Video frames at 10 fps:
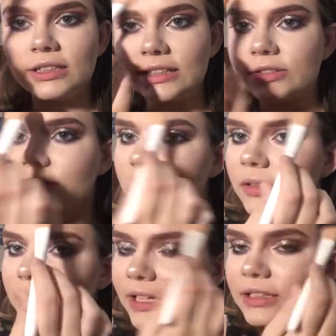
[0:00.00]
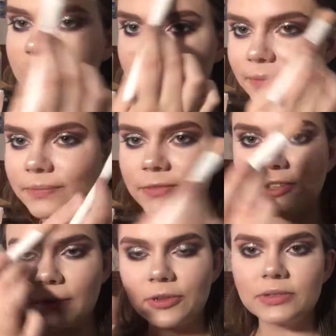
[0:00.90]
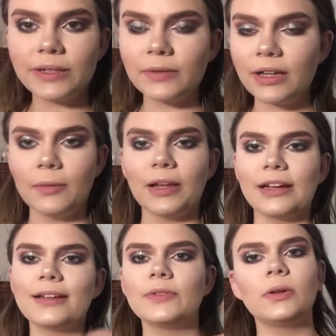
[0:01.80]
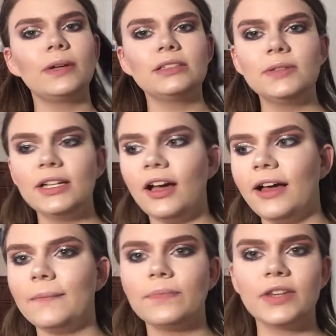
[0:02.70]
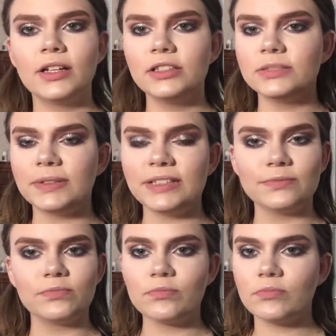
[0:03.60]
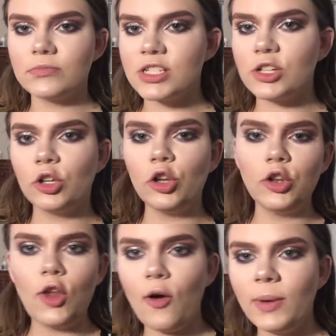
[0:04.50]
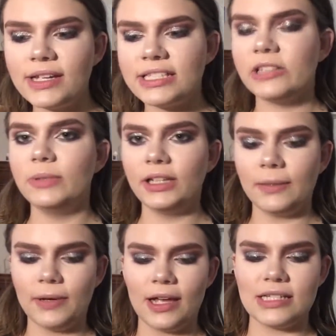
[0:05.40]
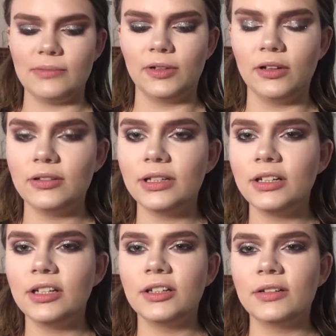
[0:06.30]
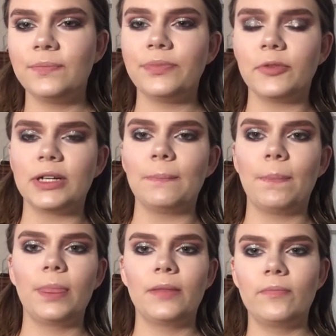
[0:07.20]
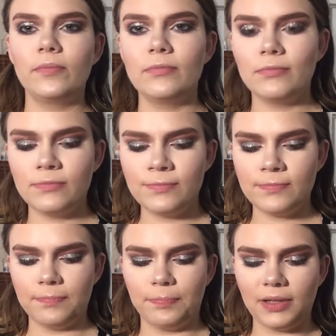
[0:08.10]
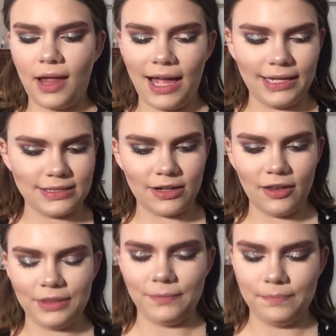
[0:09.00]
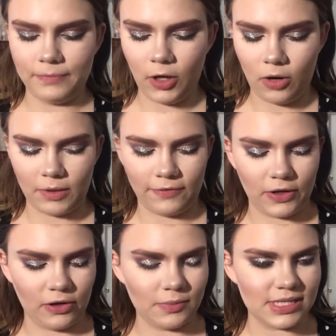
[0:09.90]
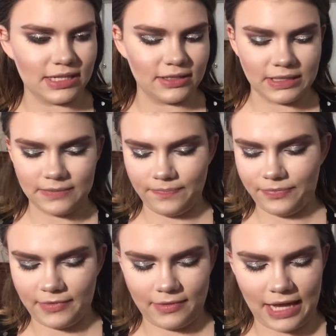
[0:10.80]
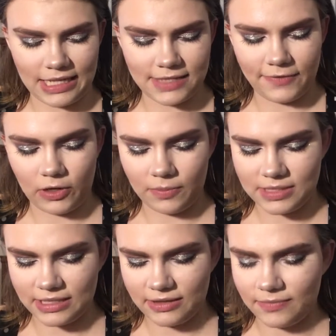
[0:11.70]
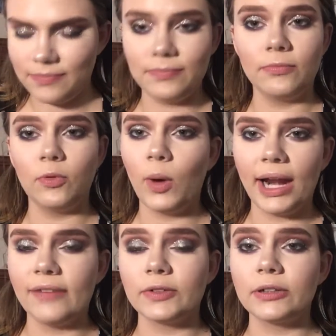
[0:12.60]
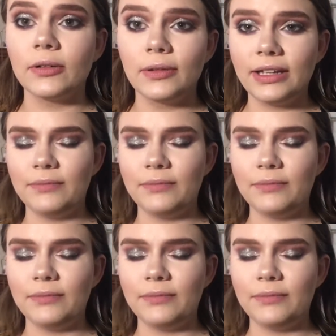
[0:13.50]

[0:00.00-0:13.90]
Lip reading: I said I was only going to apply it to my cheekbones, but I went ahead and applied it everywhere because why not? Just be as glowy as humanly possible. I'm going to blind all the homophobes and acephobes and whatever.